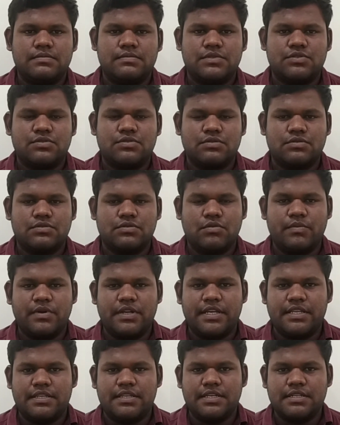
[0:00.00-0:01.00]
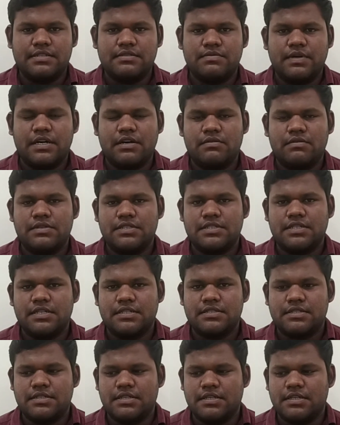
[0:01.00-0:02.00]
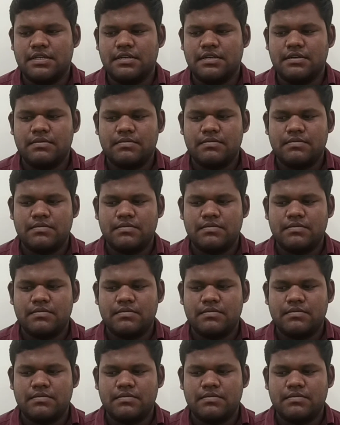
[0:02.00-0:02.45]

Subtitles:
So many things we have discussed in